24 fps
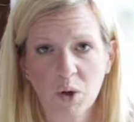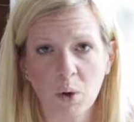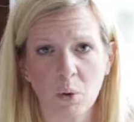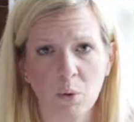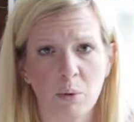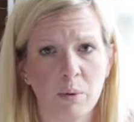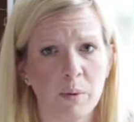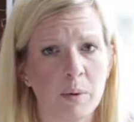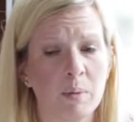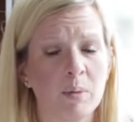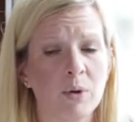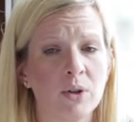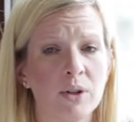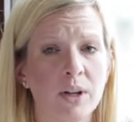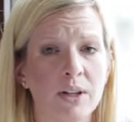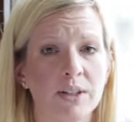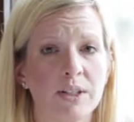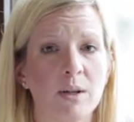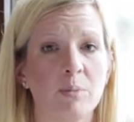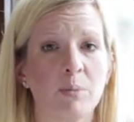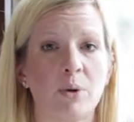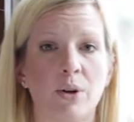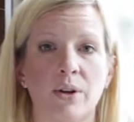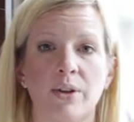remember not
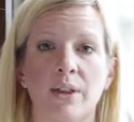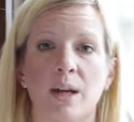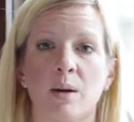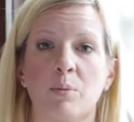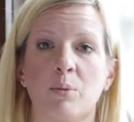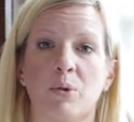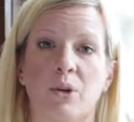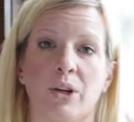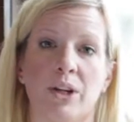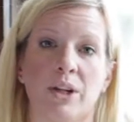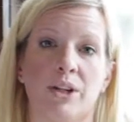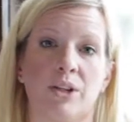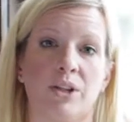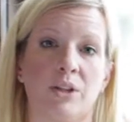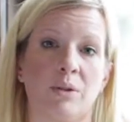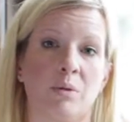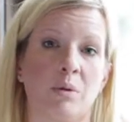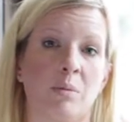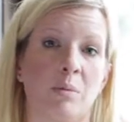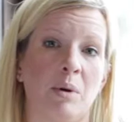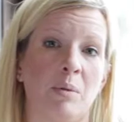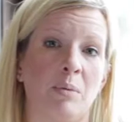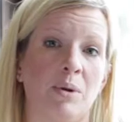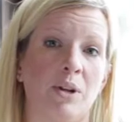to burn that bridge,
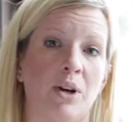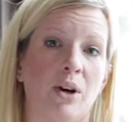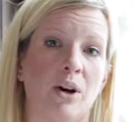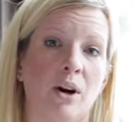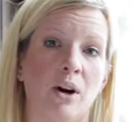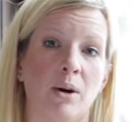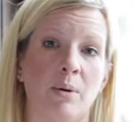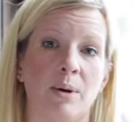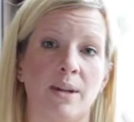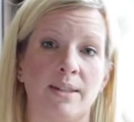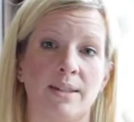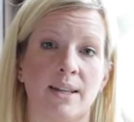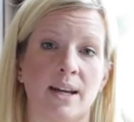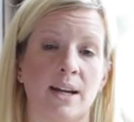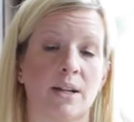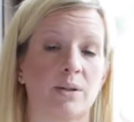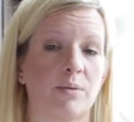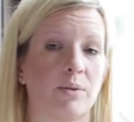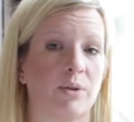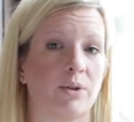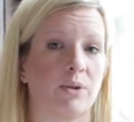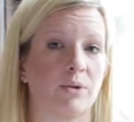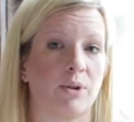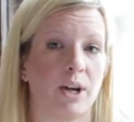and remember to always
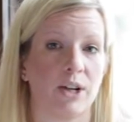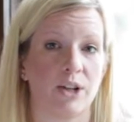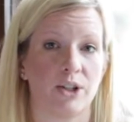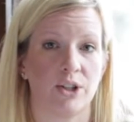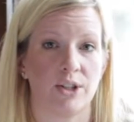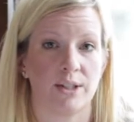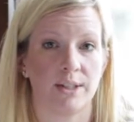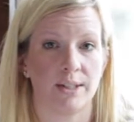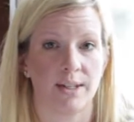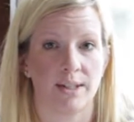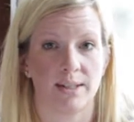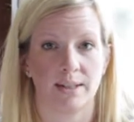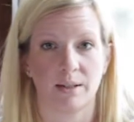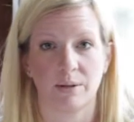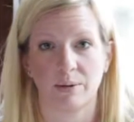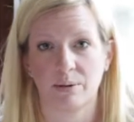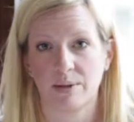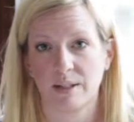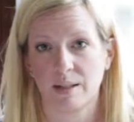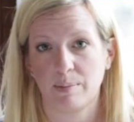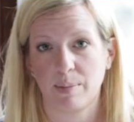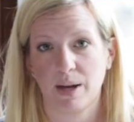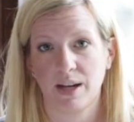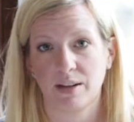act with graciousness and
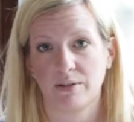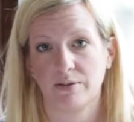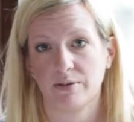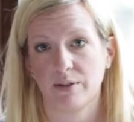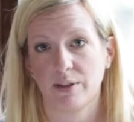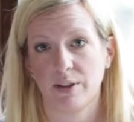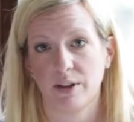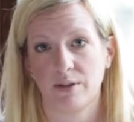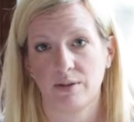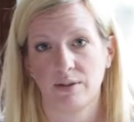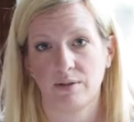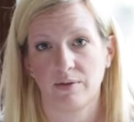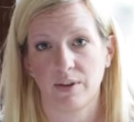respect for those